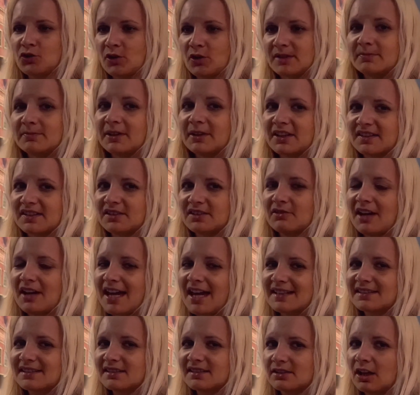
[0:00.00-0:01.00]
because US
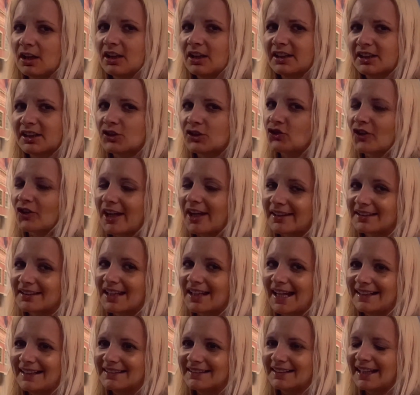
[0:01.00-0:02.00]
is not going to tread
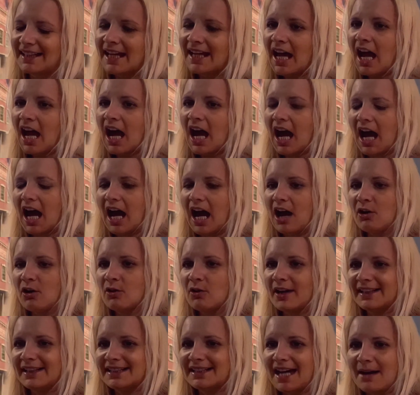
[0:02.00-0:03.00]
lightly how
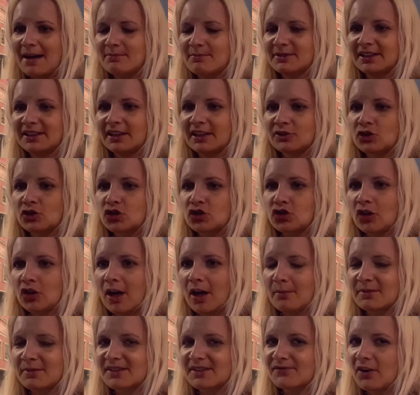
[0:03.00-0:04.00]
it happened under Trump
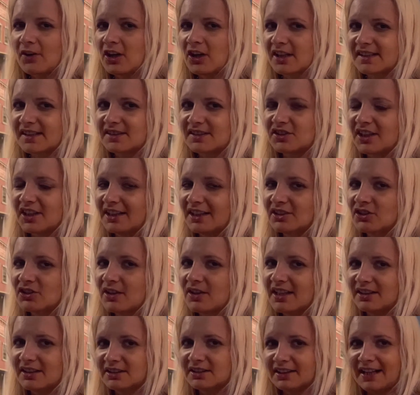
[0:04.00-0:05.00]
as far as
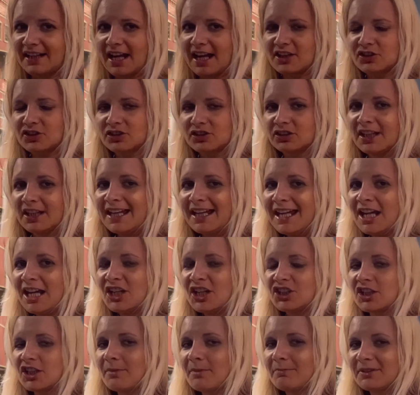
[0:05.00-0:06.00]
international
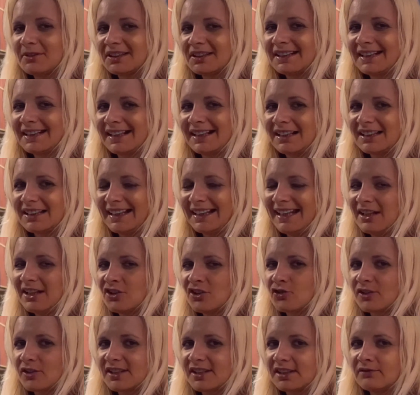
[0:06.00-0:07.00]
geopolitical
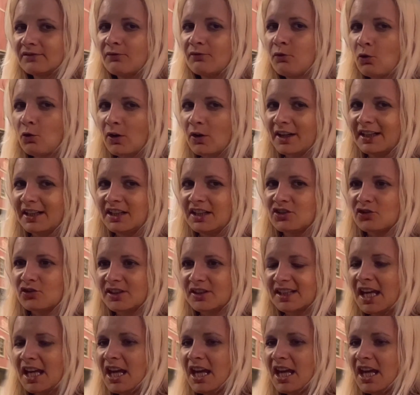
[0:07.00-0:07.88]
interest and foreign interest.